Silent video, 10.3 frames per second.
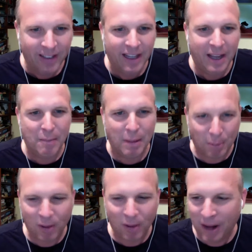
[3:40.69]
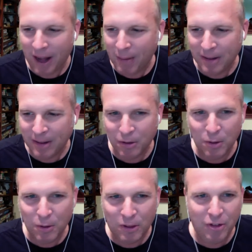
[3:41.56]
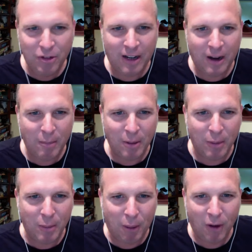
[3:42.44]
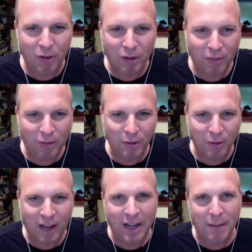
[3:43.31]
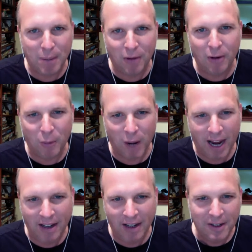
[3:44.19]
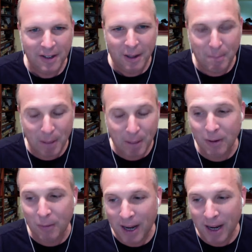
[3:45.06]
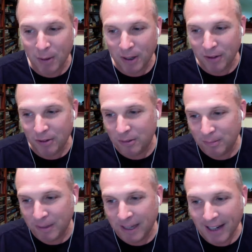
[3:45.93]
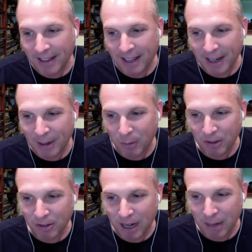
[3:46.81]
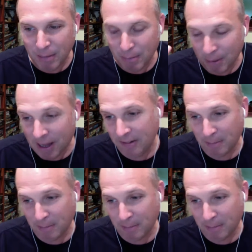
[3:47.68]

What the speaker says: And my brother and I, we had this new DJ company. We bought our stuff from this guy named Barry Ray. And Barry Ray was kind of like what his name implies.